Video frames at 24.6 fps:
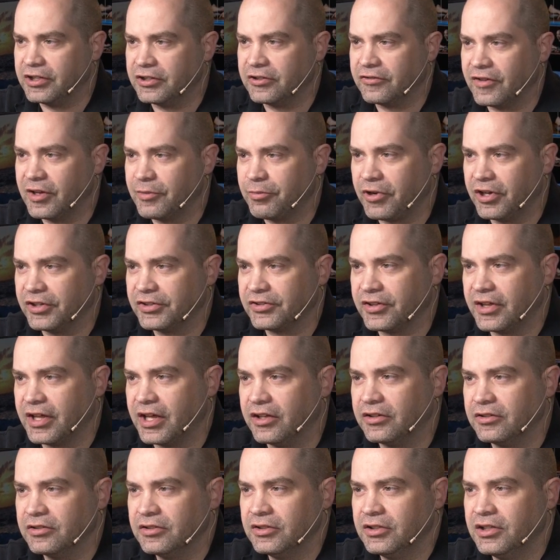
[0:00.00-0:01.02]
So if I press
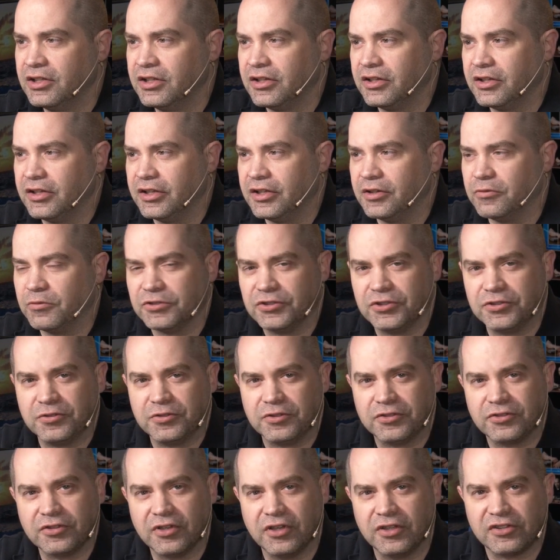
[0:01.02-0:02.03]
that, it will
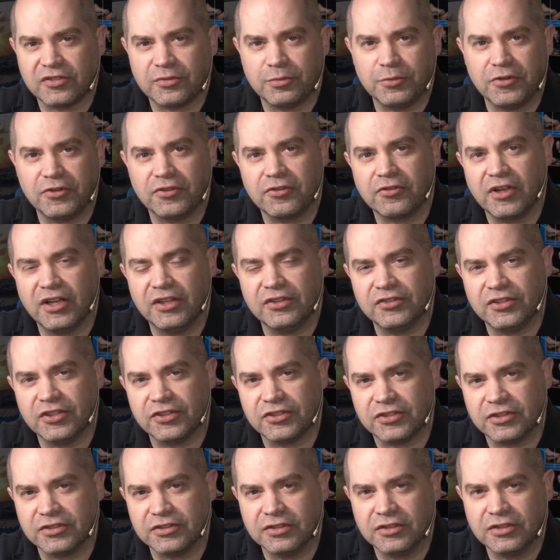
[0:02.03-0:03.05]
do a smooth
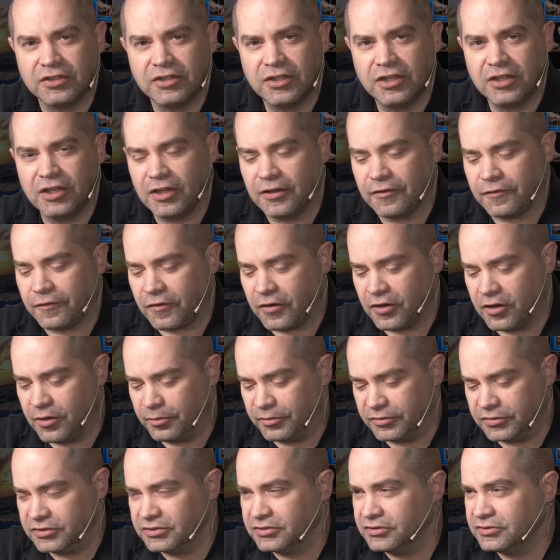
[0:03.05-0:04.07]
transition
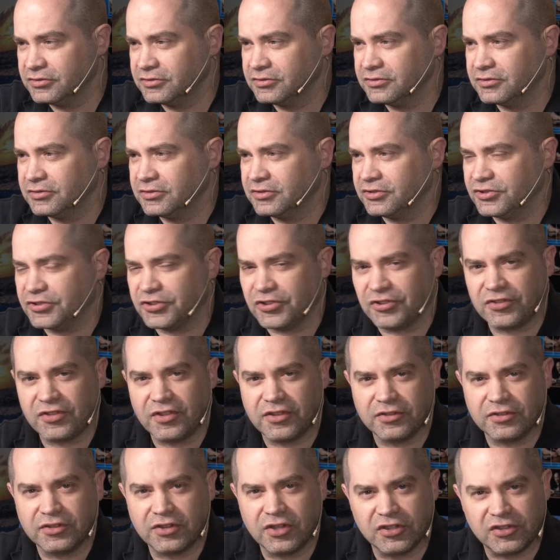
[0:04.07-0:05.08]
from just
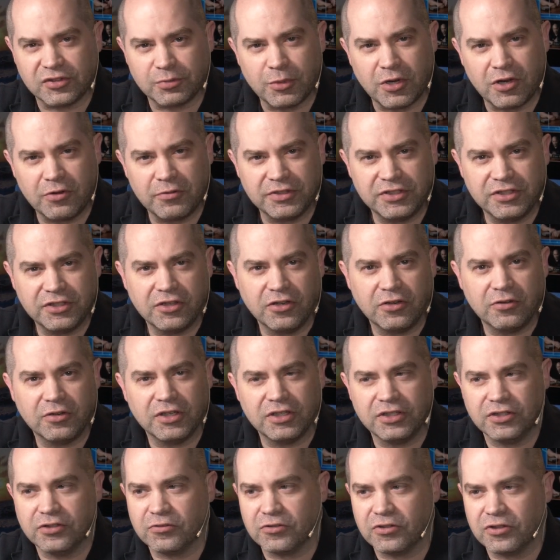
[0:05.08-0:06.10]
the small window
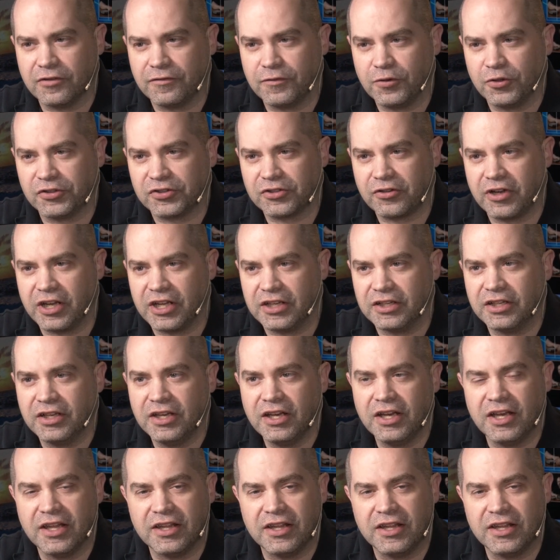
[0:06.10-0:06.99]
in order to full screen.